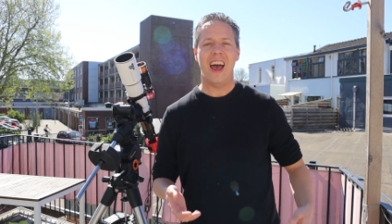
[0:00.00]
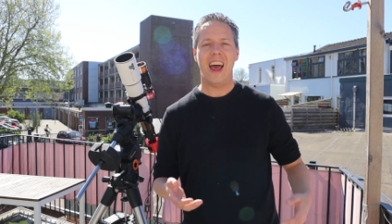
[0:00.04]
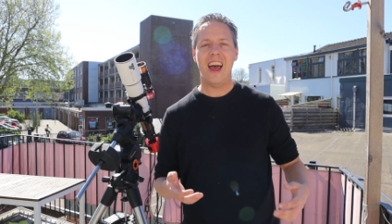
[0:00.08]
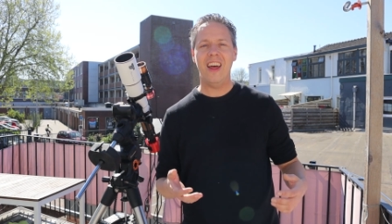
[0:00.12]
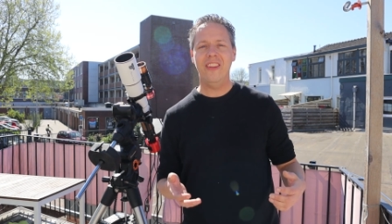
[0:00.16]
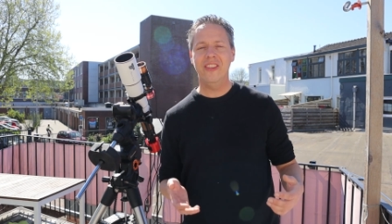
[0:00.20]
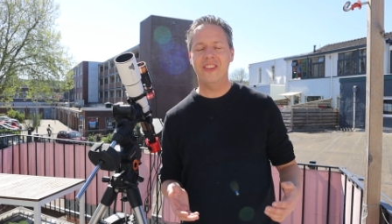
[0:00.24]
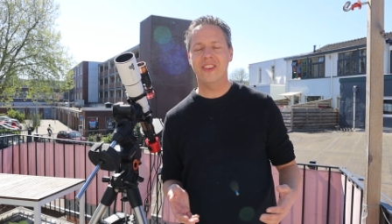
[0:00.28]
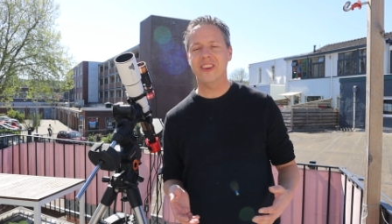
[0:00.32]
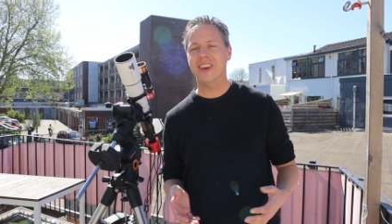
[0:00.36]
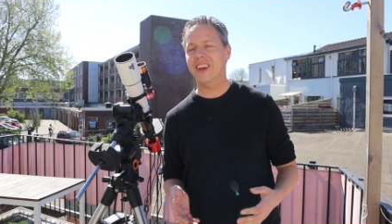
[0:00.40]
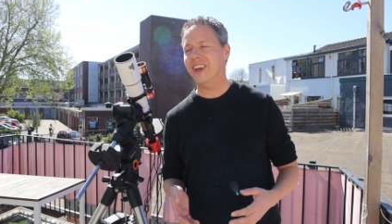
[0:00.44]

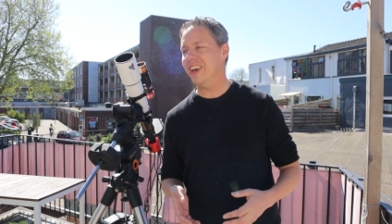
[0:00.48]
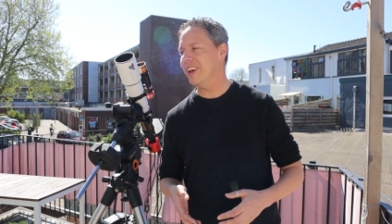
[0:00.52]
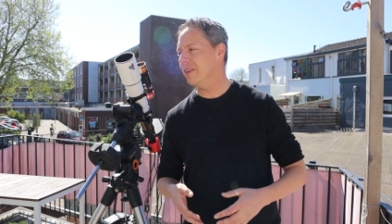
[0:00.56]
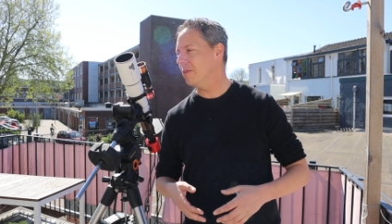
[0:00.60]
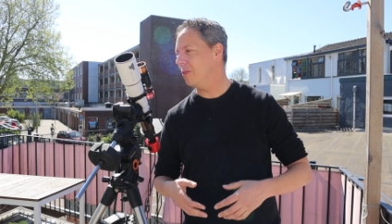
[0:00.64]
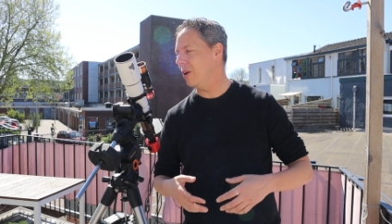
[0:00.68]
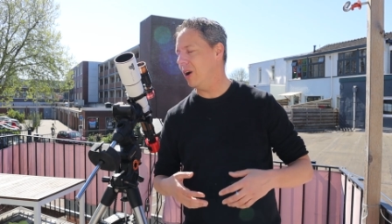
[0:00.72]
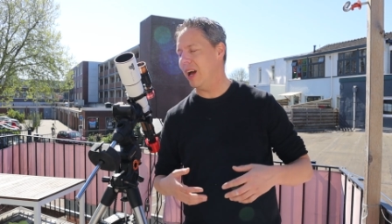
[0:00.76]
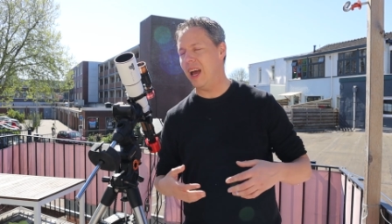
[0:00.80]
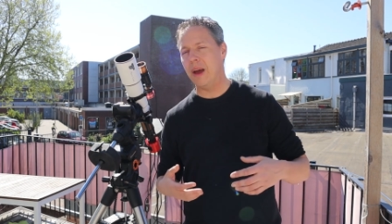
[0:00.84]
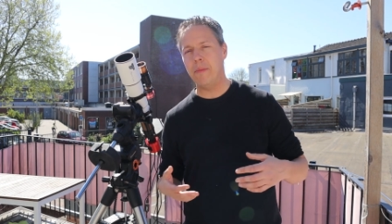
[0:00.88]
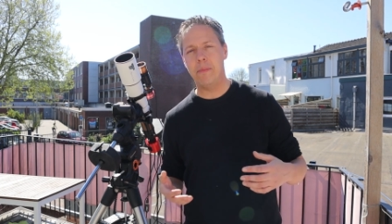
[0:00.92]
and
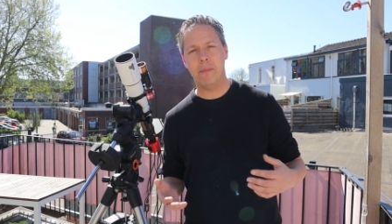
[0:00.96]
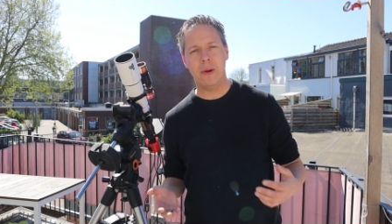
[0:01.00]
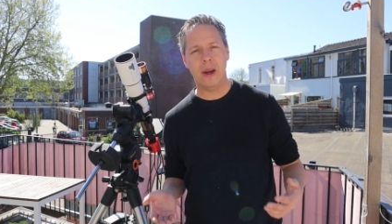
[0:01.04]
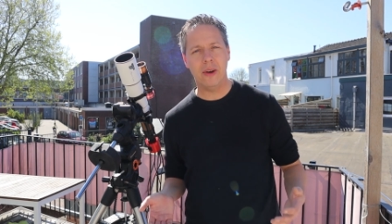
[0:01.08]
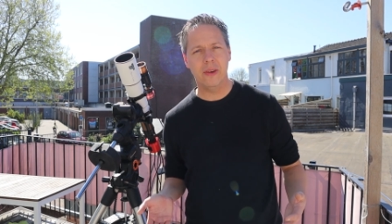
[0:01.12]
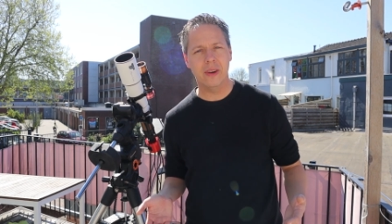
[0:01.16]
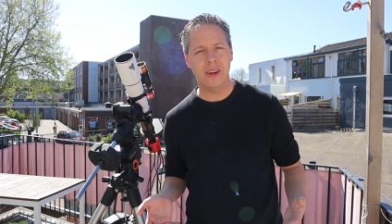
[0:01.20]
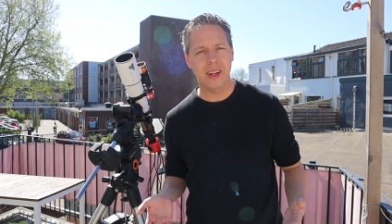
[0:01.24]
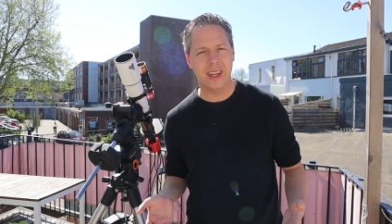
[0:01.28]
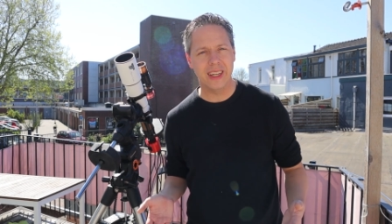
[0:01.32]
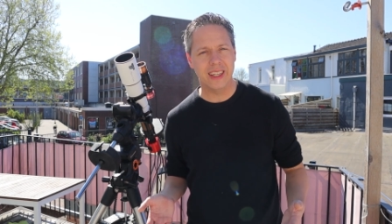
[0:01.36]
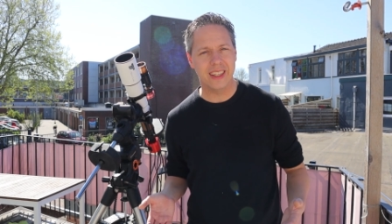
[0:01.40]
uh,
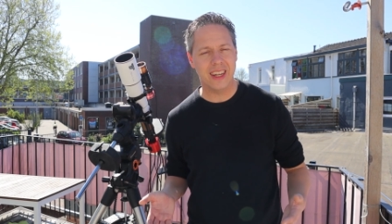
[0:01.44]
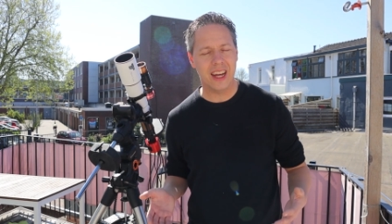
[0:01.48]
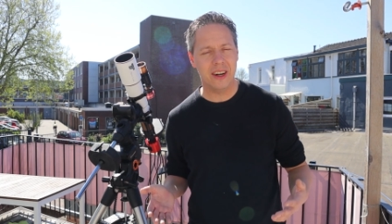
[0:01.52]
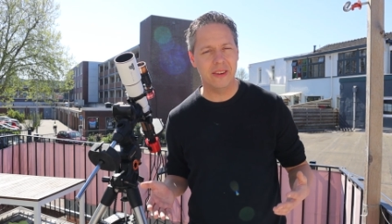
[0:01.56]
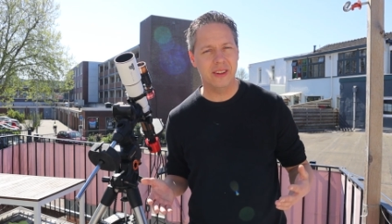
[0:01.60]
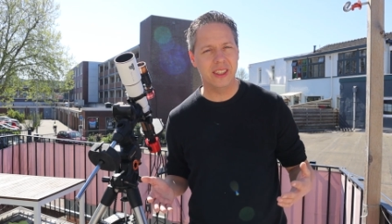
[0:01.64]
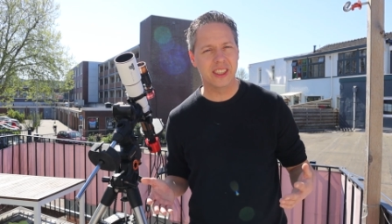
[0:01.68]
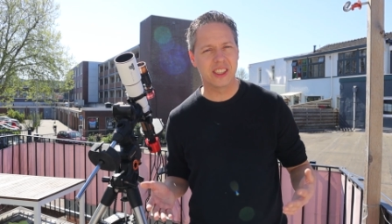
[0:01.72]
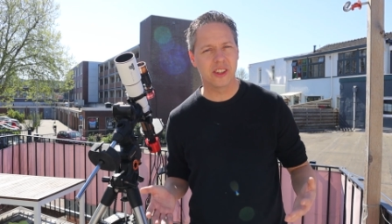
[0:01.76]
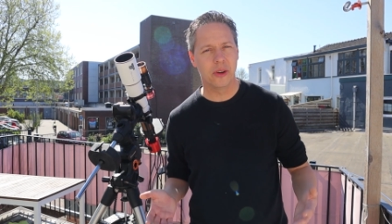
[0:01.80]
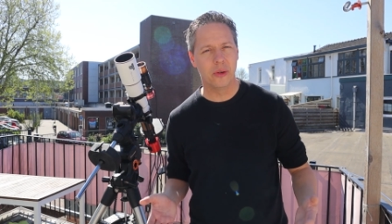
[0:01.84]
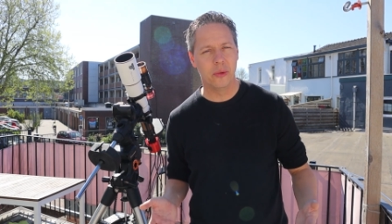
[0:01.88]
apparently
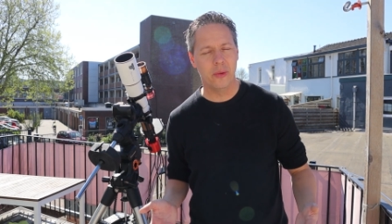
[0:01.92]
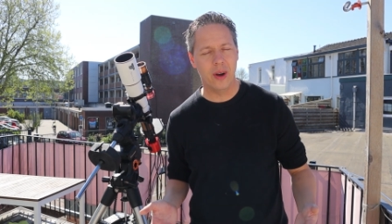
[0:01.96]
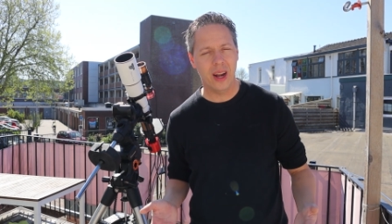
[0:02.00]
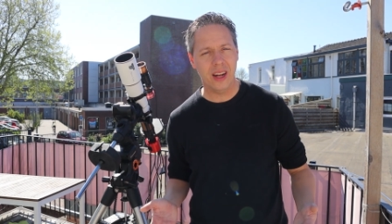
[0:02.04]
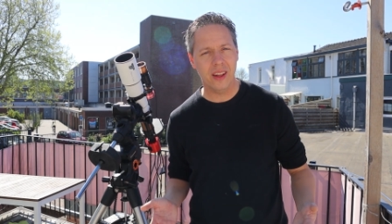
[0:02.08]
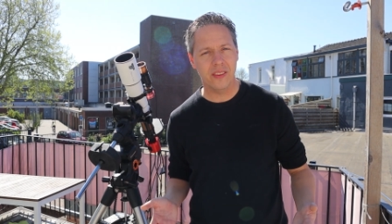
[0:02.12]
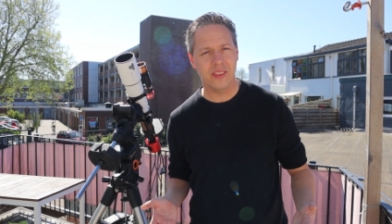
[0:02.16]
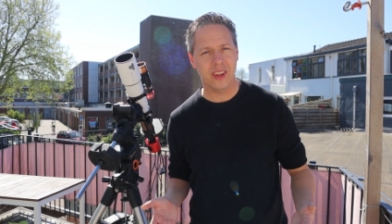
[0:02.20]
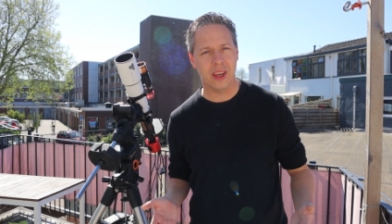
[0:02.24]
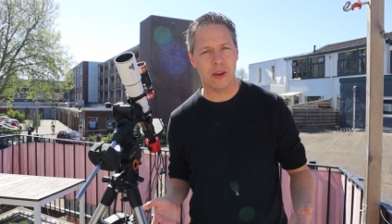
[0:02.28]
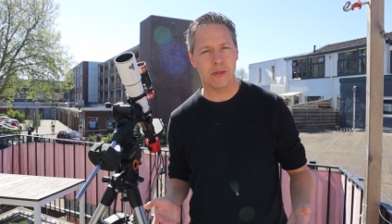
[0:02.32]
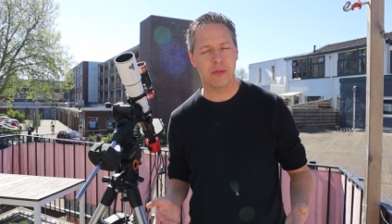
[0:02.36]
there is a
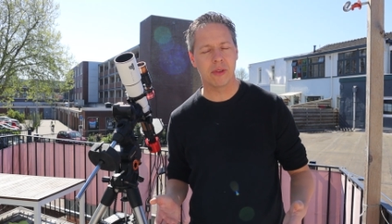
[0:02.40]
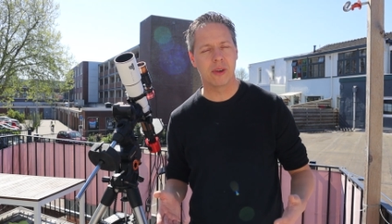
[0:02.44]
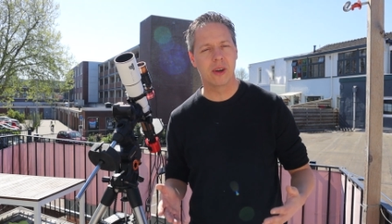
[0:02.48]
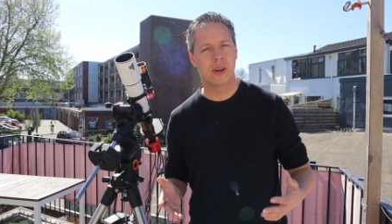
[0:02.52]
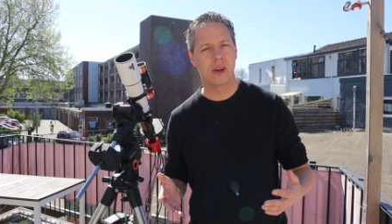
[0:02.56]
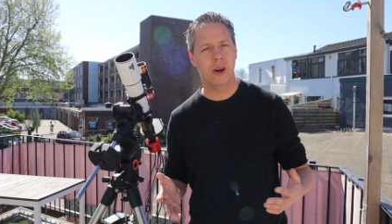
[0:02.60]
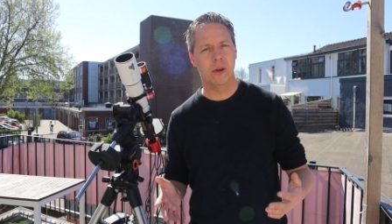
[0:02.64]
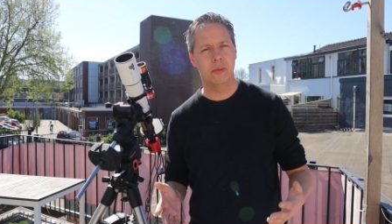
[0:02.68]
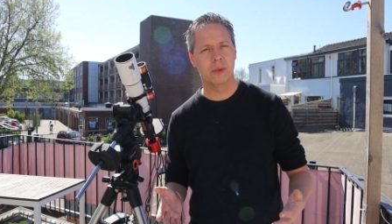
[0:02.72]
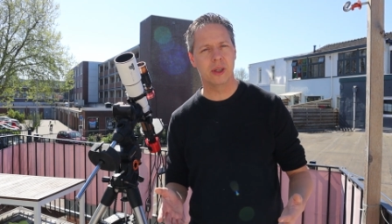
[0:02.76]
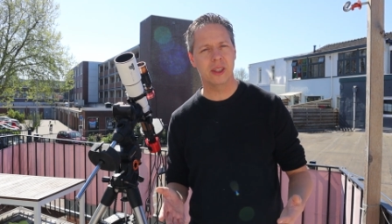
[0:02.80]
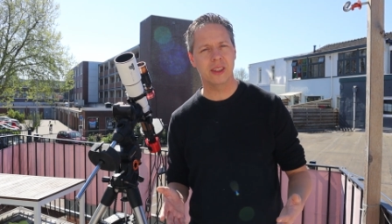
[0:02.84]
relative
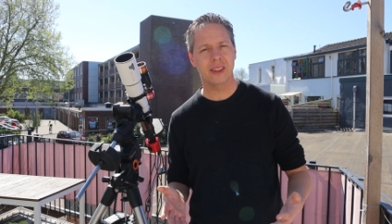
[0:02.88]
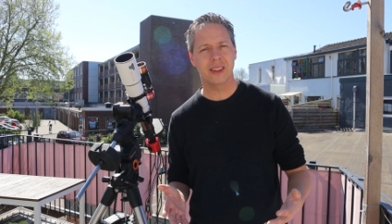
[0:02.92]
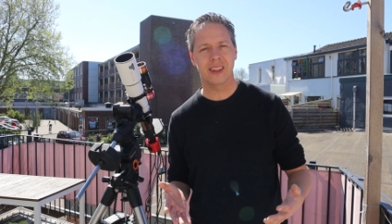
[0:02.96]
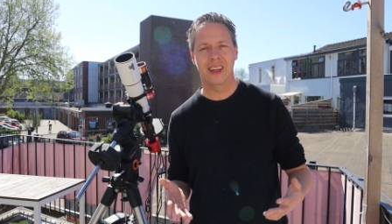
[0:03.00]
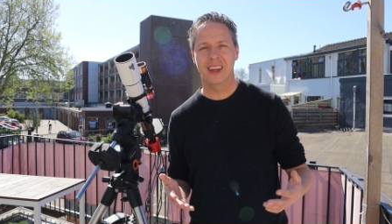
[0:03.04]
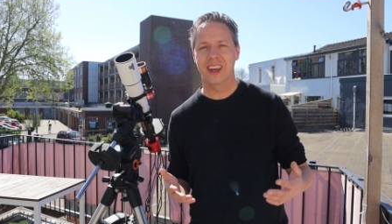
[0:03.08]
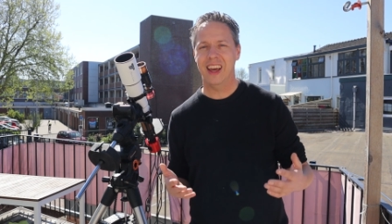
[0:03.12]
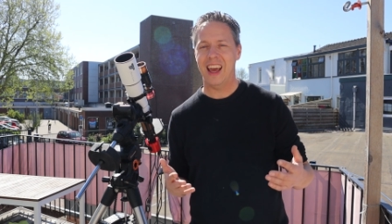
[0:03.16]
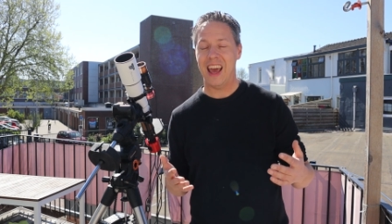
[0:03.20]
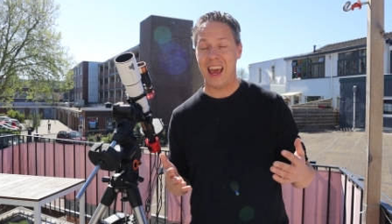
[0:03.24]
comet